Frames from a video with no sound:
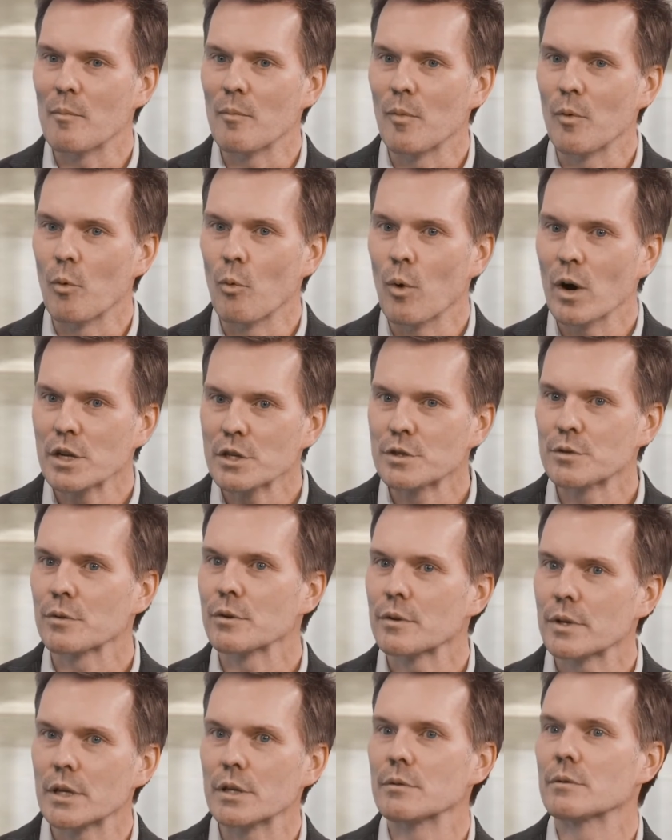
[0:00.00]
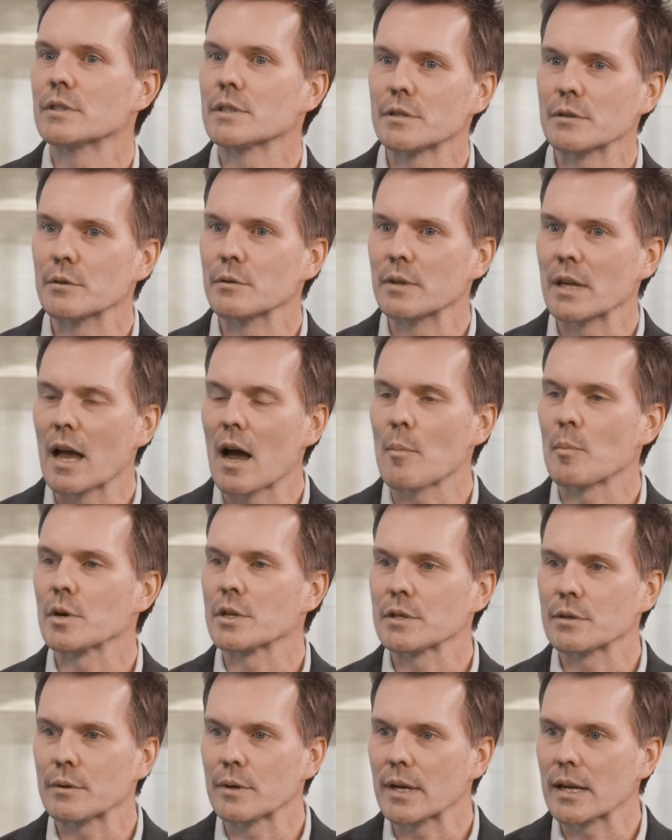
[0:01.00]
what drew you to the
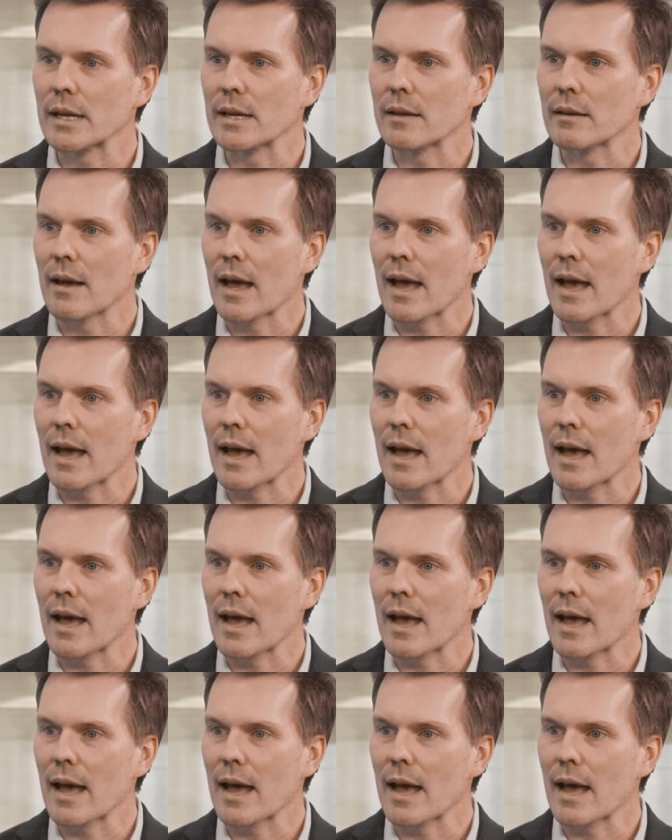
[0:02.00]
opportunity